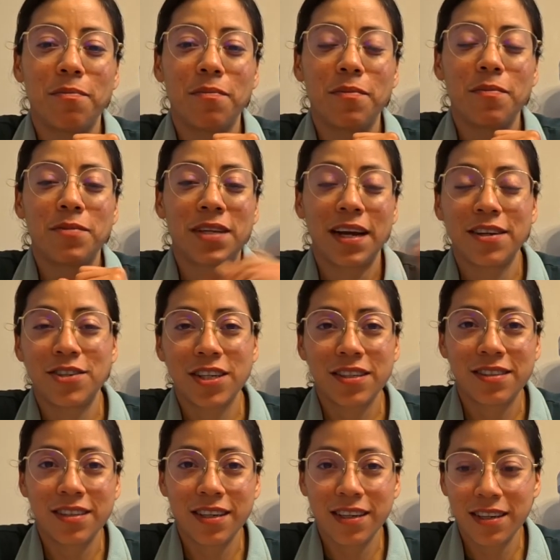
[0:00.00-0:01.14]

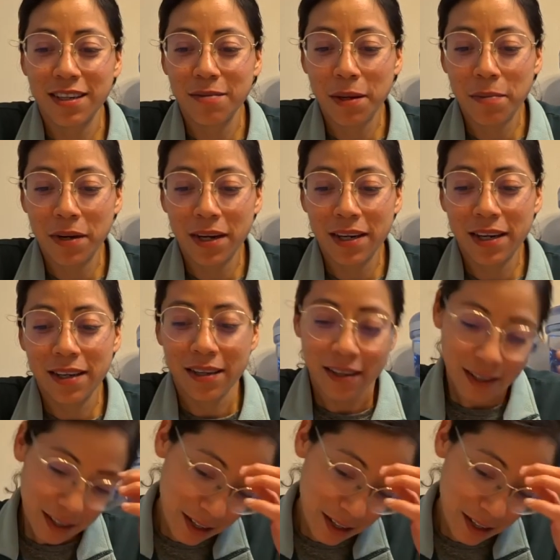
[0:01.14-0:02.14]
digesting in my body